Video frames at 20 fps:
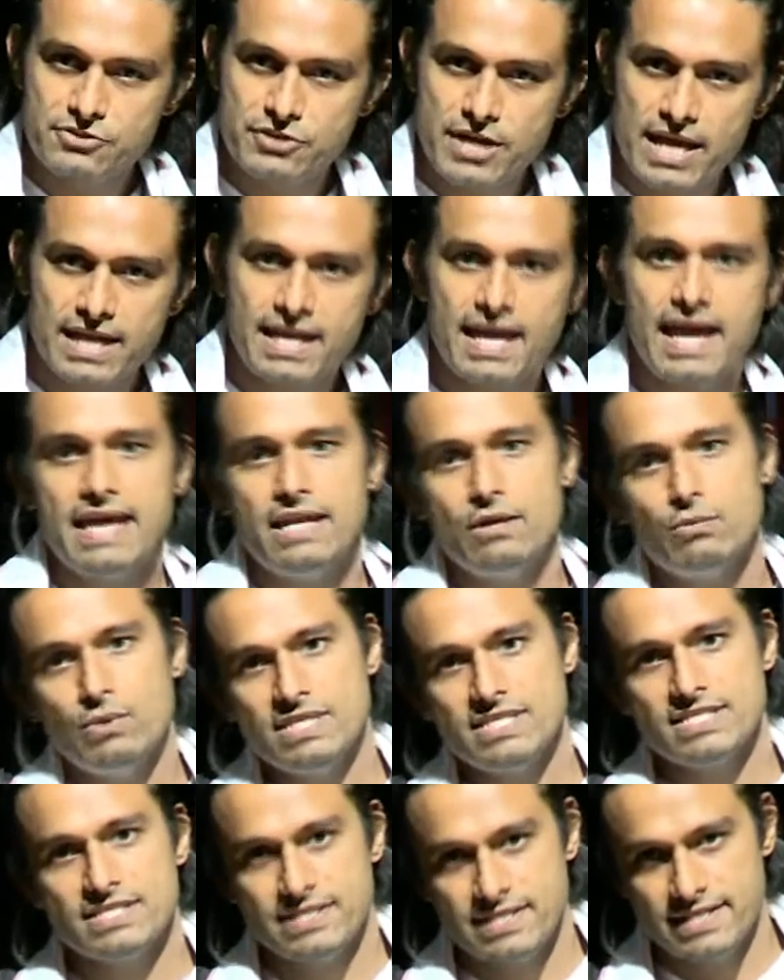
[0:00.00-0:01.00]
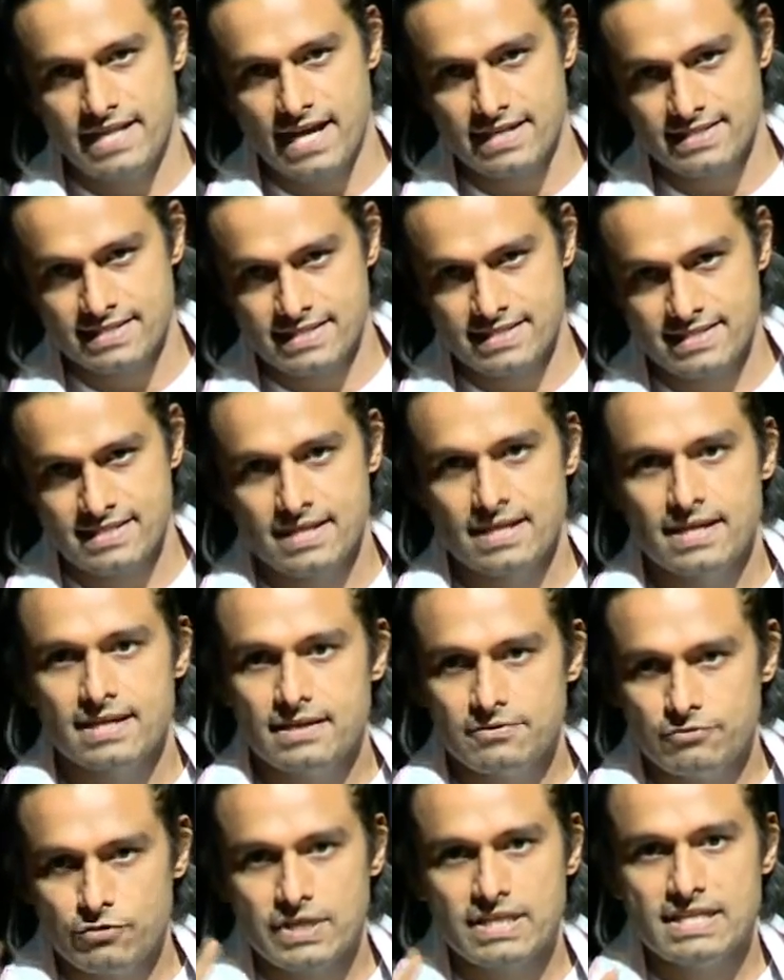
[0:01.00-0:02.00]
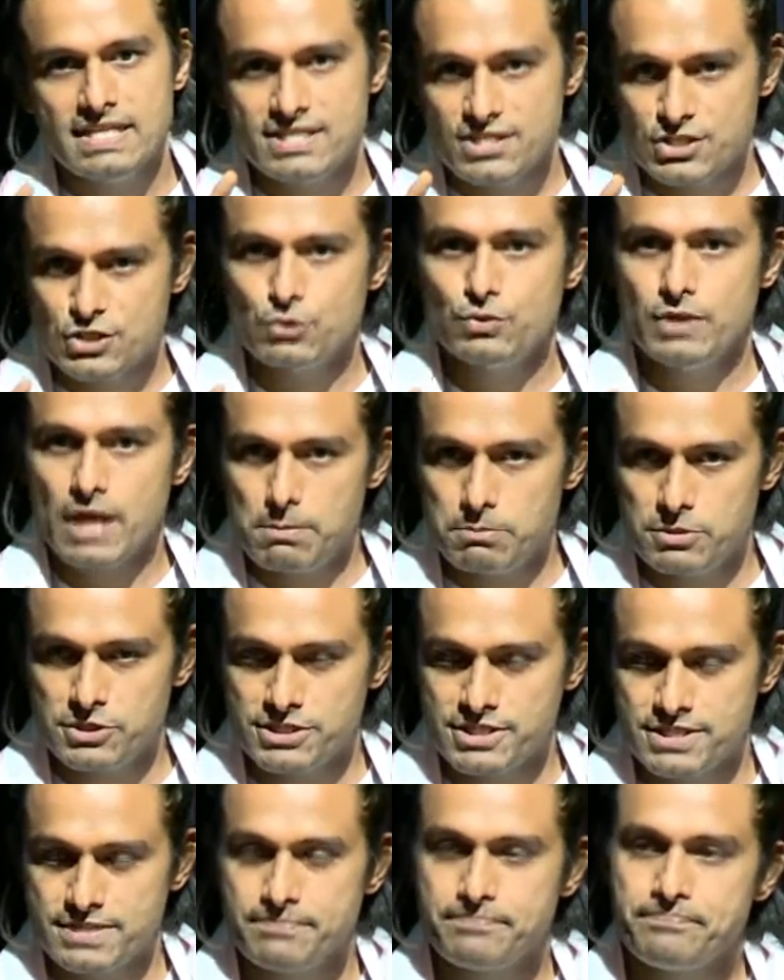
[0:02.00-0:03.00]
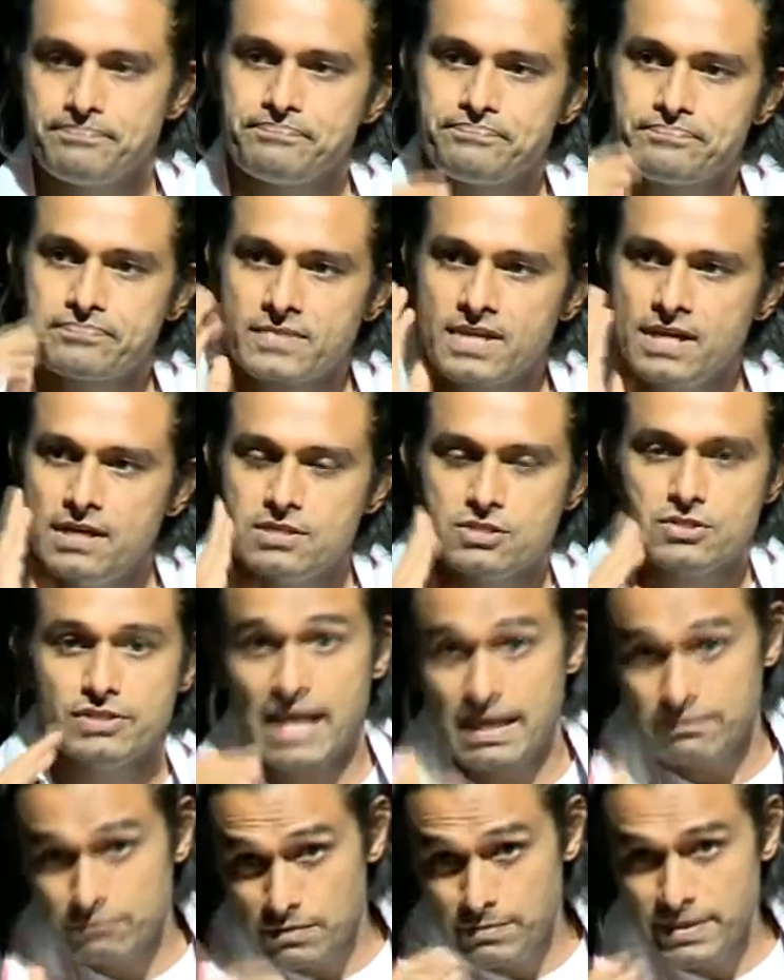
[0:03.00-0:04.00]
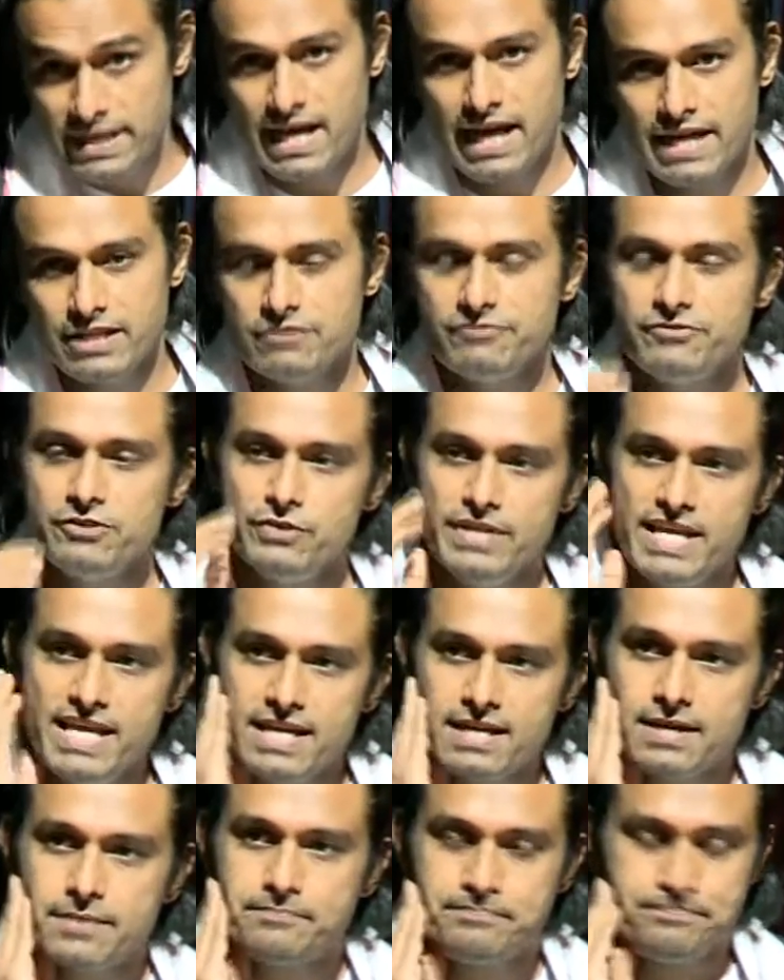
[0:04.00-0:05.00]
track and a Western dance for at least 2 numbers. So that will be kind of unique.